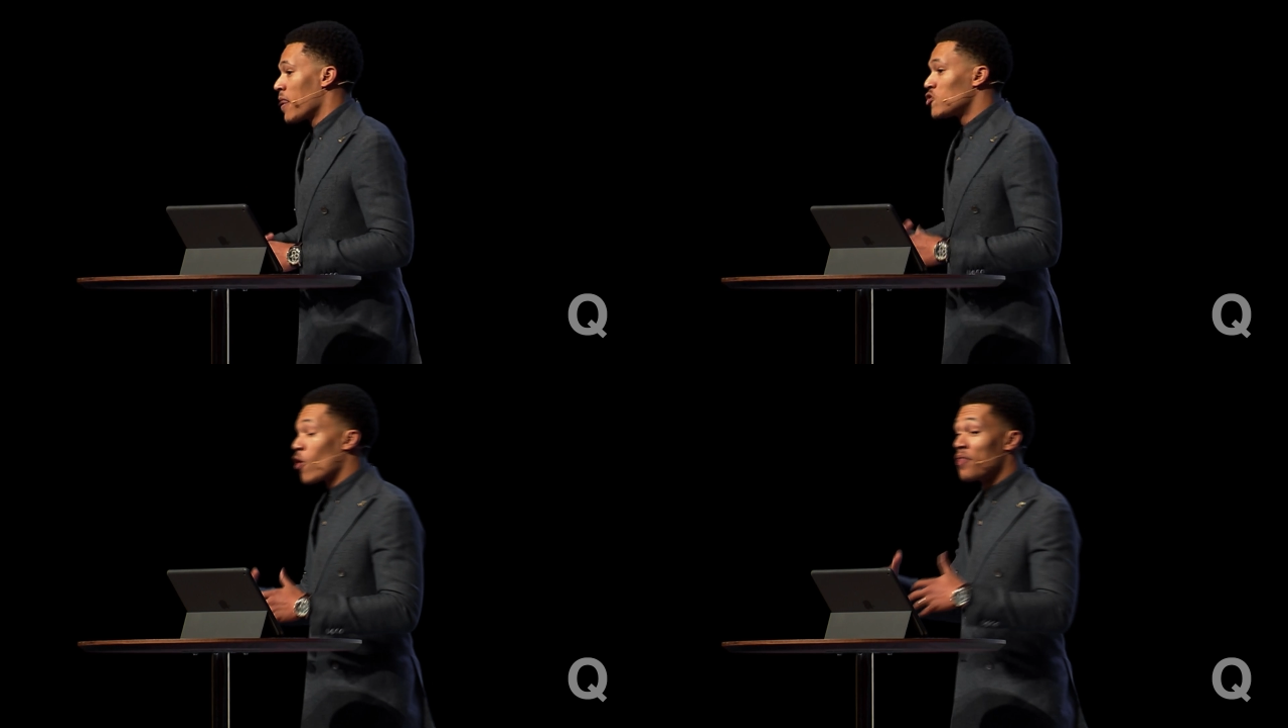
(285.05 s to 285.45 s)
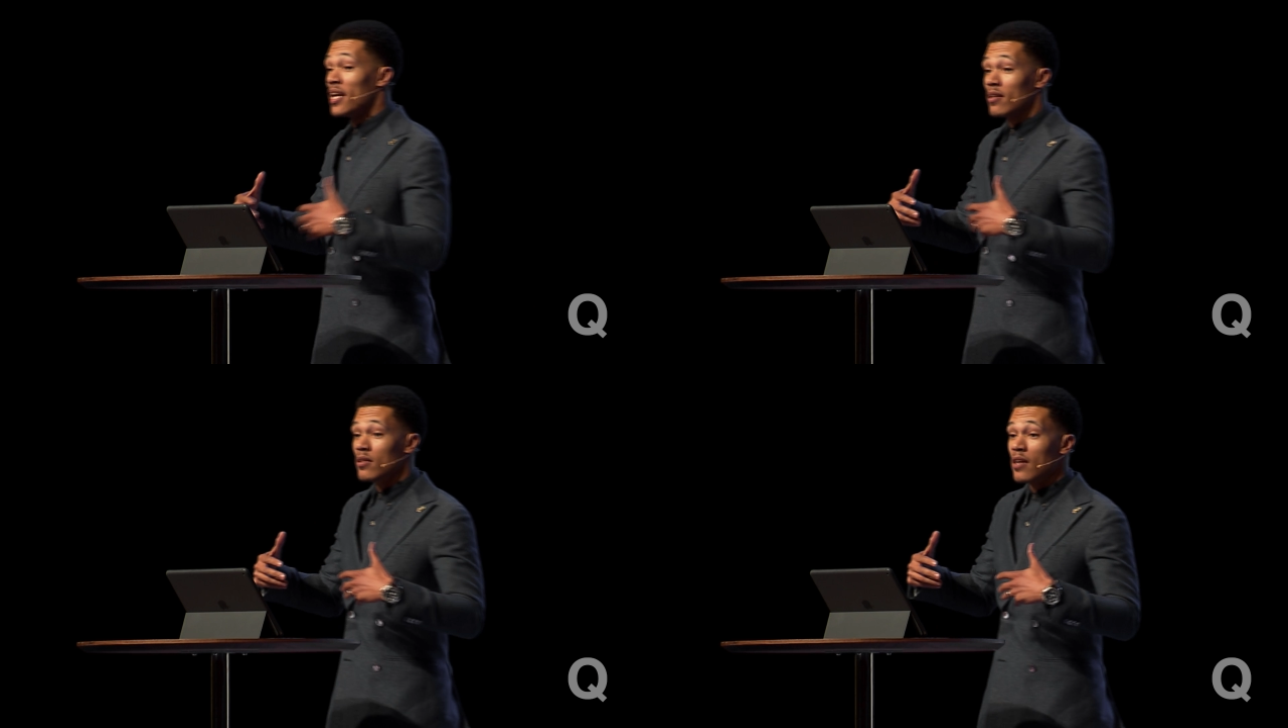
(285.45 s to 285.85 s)
So
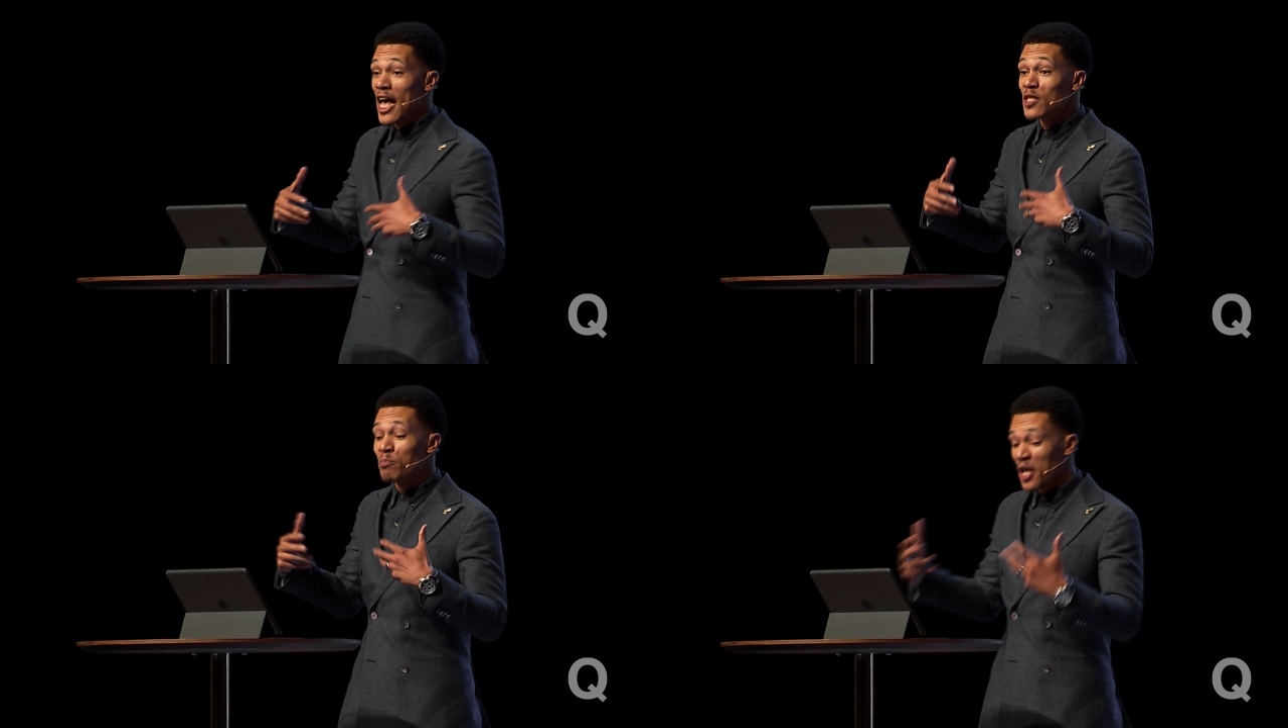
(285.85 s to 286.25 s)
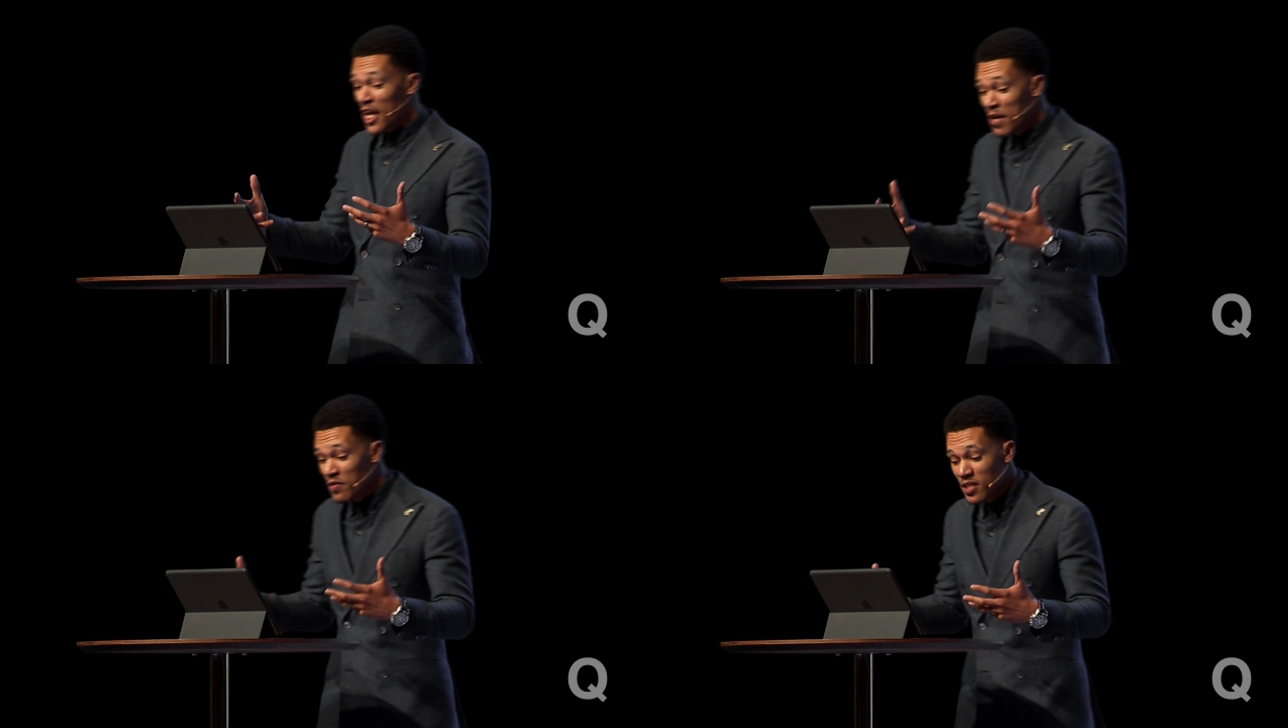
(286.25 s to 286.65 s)
then, as
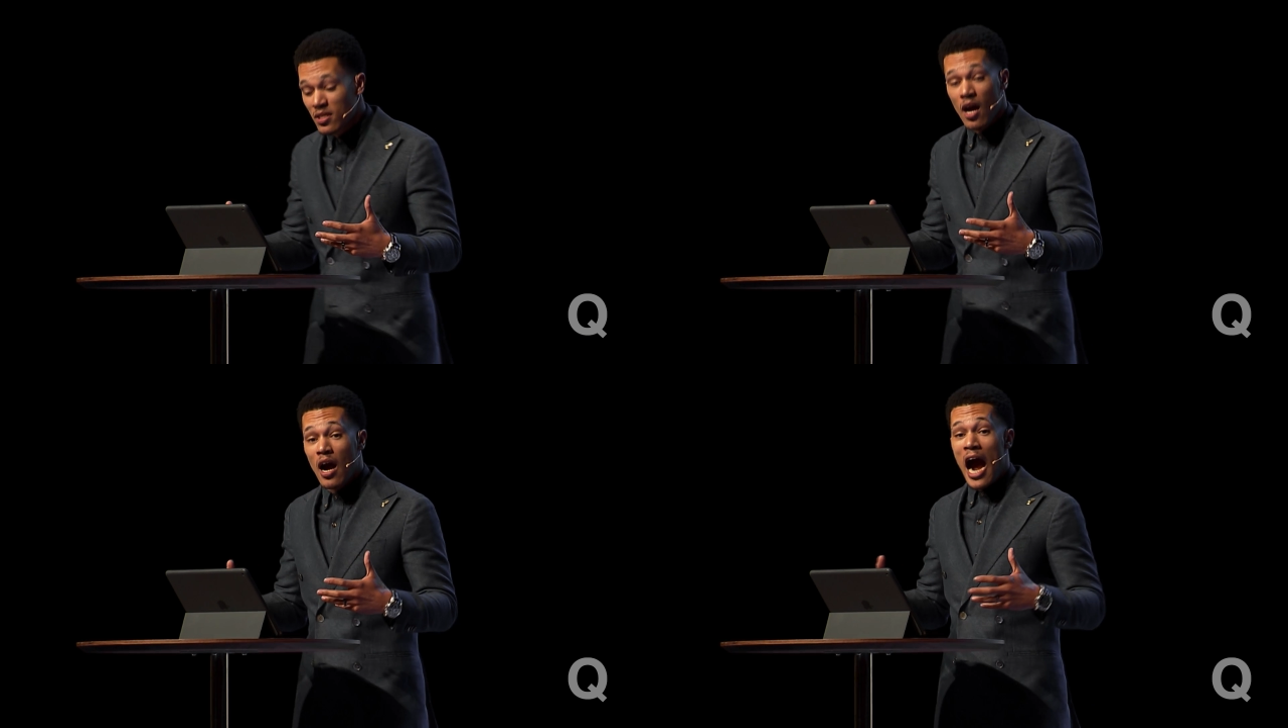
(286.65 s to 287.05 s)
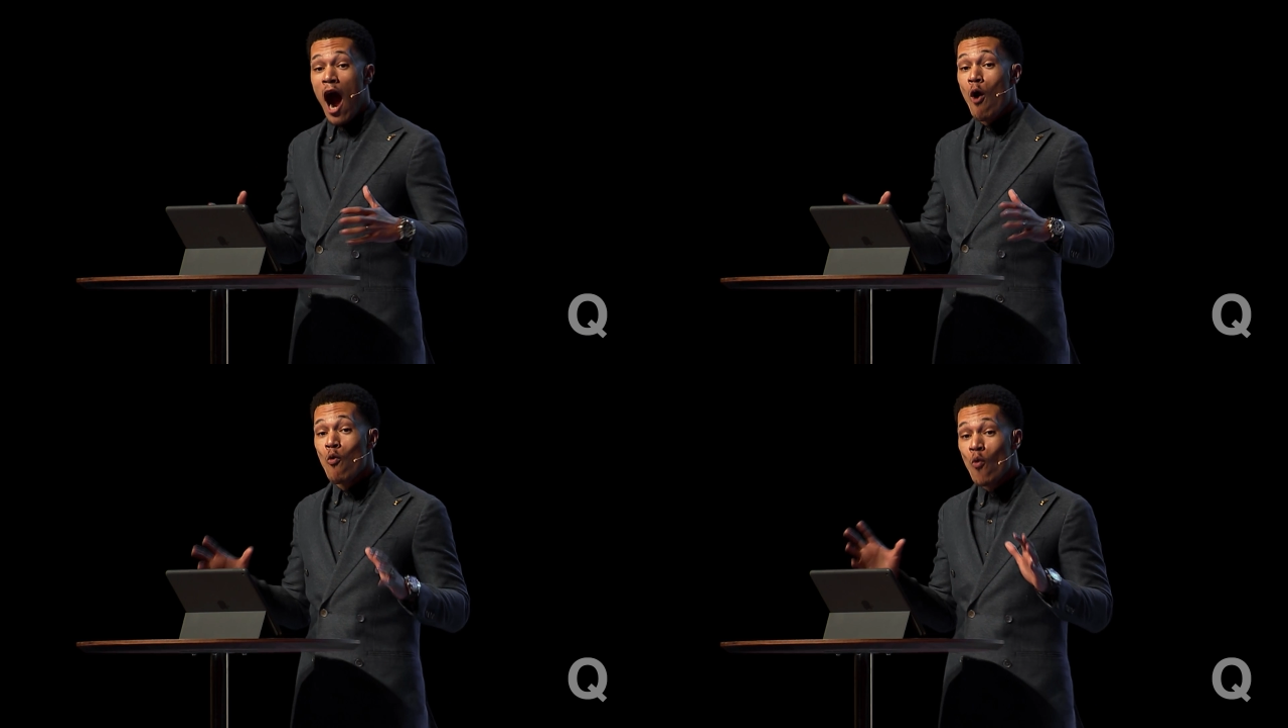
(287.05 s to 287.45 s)
believers,
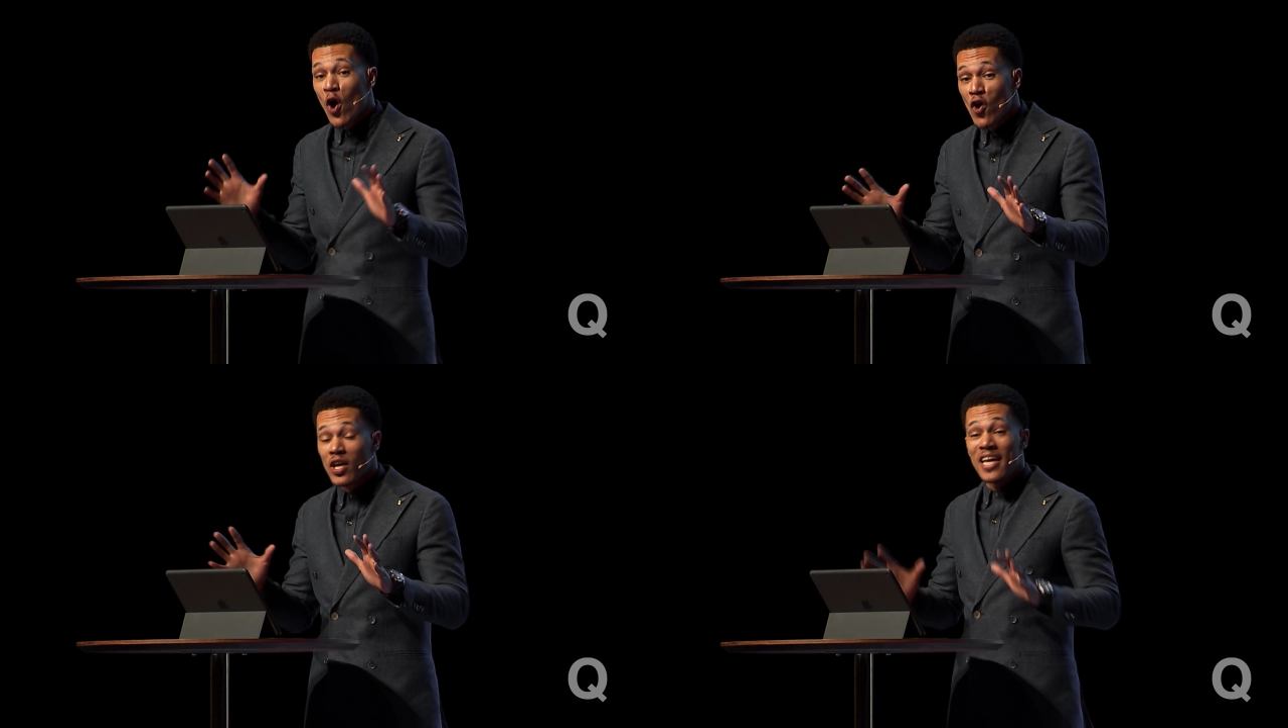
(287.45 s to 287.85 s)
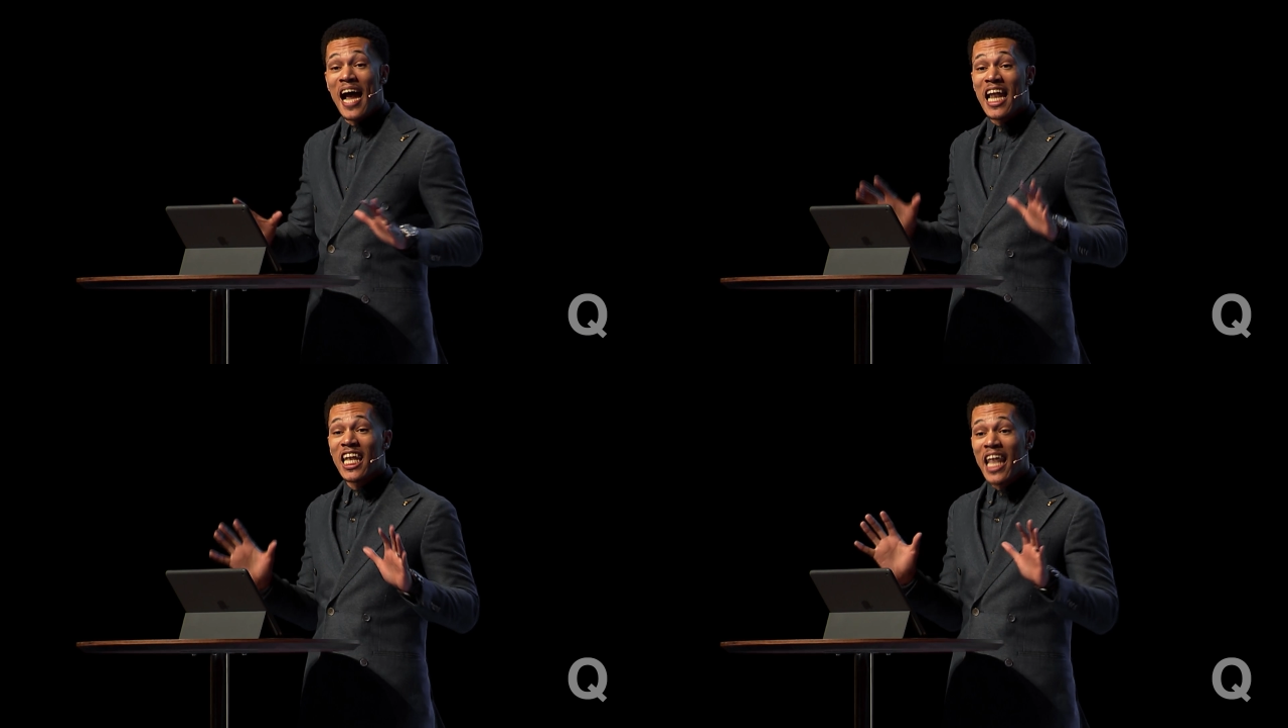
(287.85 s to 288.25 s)
our work and
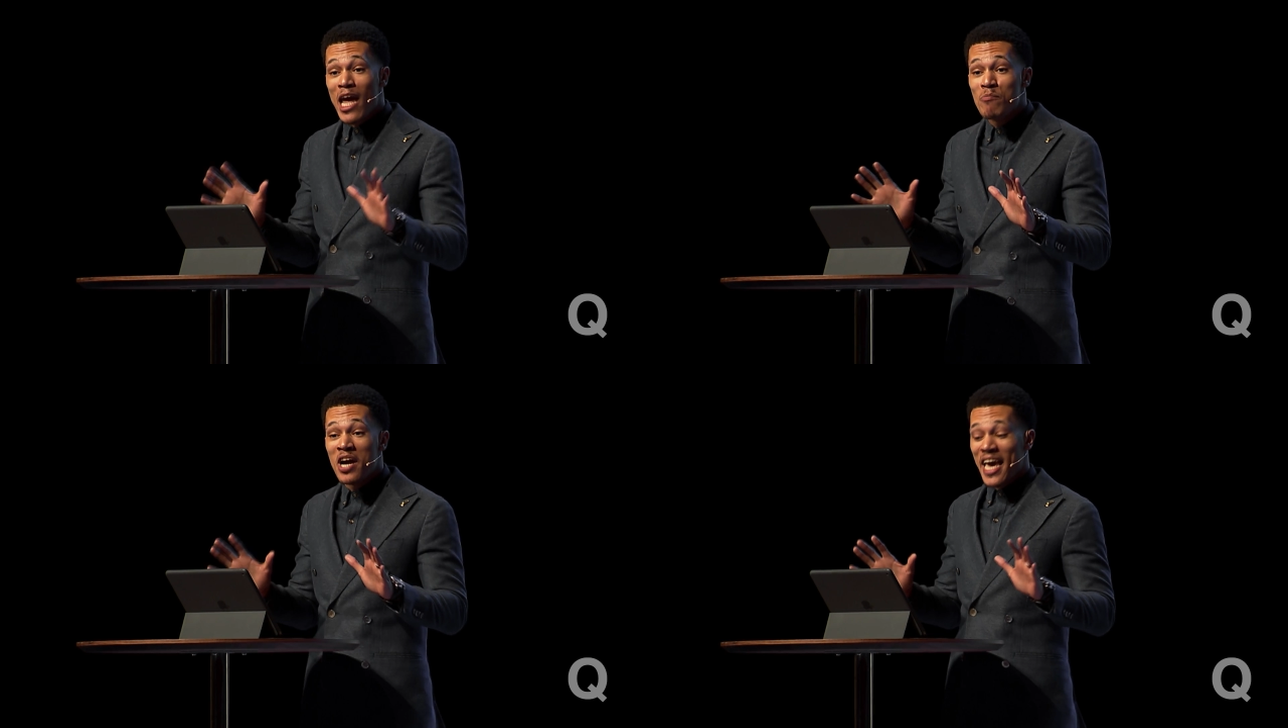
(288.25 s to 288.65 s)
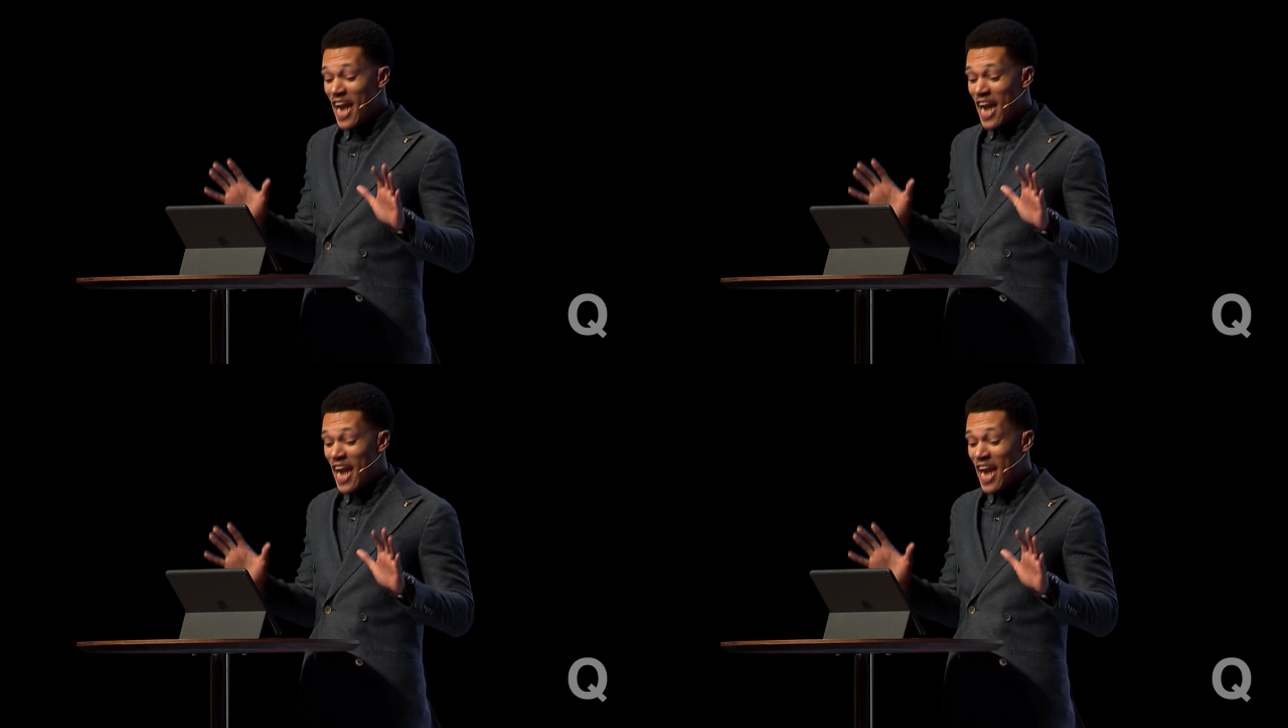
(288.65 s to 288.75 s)
our labor